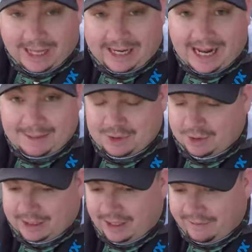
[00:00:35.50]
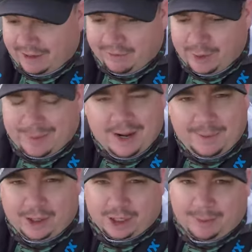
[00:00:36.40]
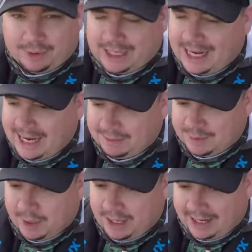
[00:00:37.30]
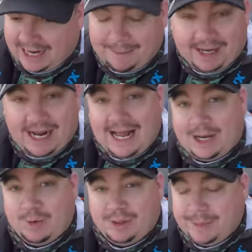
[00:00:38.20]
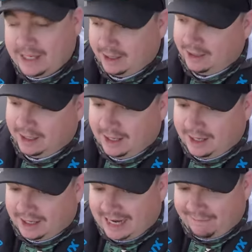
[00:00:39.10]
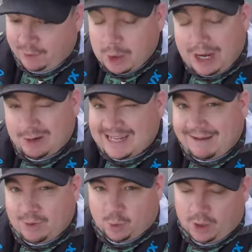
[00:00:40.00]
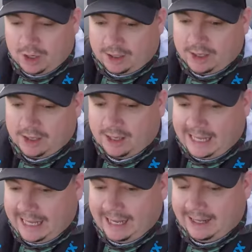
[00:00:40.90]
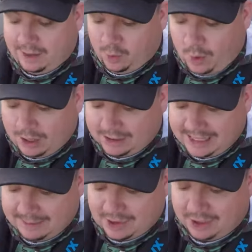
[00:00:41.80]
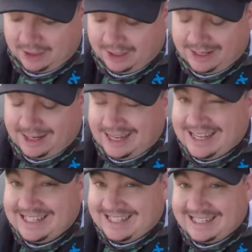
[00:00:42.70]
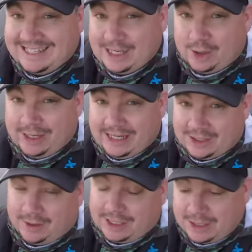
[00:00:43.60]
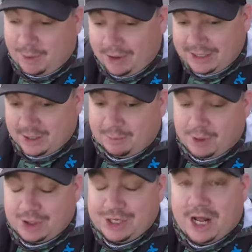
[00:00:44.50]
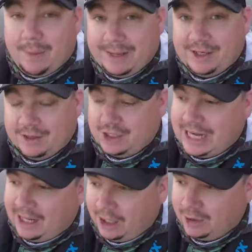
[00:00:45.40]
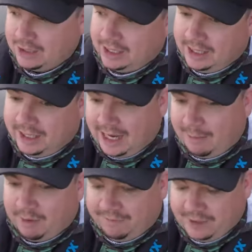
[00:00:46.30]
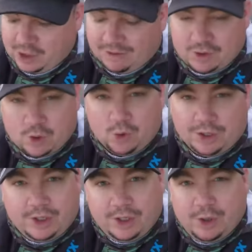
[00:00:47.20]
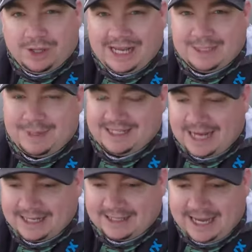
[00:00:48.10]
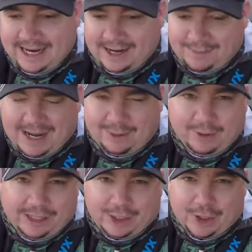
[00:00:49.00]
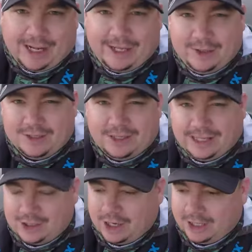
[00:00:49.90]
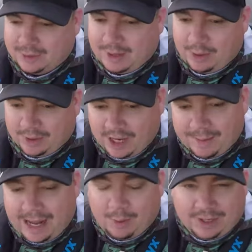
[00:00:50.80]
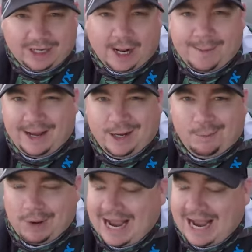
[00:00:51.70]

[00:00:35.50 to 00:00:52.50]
lake. I absolutely love it. I've only been up here a couple times, but I got my kayak with me. Got a few hours after work, and the water temps are sixty degrees, so these smallies are pushing up into the shallows. I'm going to fish offshore utilizing my side scan. I'm not really good at using electronics, but I want to come I wanted to come out here and